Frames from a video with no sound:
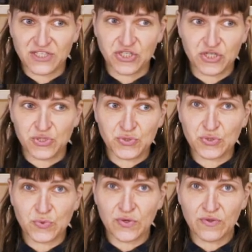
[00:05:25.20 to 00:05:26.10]
as
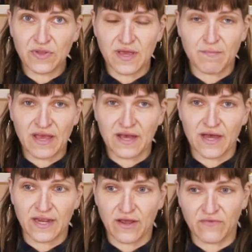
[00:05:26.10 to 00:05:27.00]
usual in my
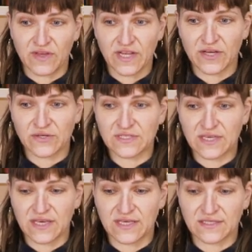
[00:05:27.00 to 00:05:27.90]
cut it out
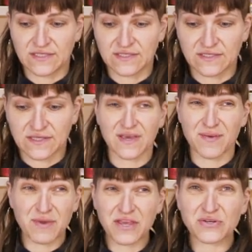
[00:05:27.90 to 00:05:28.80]
videos is
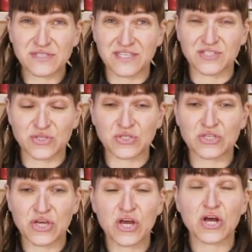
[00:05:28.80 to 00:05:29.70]
keeping your
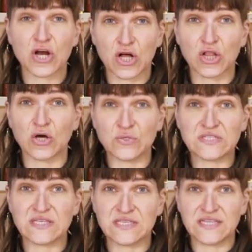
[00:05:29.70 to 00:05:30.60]
scissors
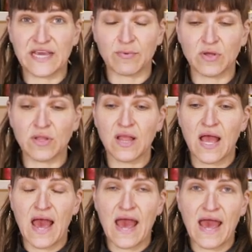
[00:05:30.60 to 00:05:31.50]
close to the table
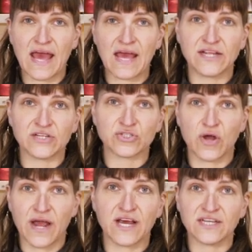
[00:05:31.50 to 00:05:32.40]
and
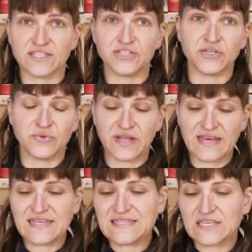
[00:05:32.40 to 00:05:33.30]
try not to do
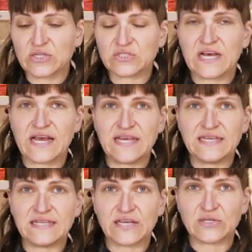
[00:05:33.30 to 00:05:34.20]
like these little
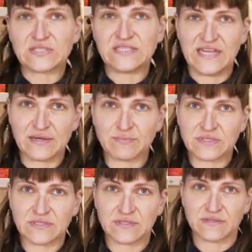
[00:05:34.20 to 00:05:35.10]
tiny little
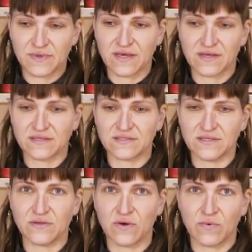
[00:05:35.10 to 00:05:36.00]
snips because
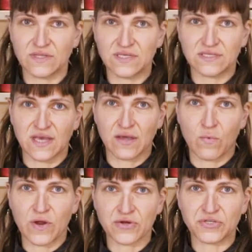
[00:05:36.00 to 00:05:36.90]
you don't want these like
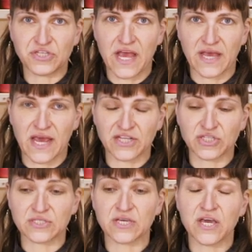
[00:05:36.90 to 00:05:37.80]
weird jagged
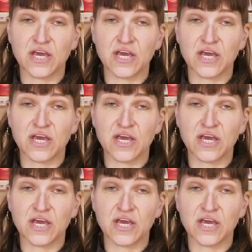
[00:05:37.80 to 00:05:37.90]
edges.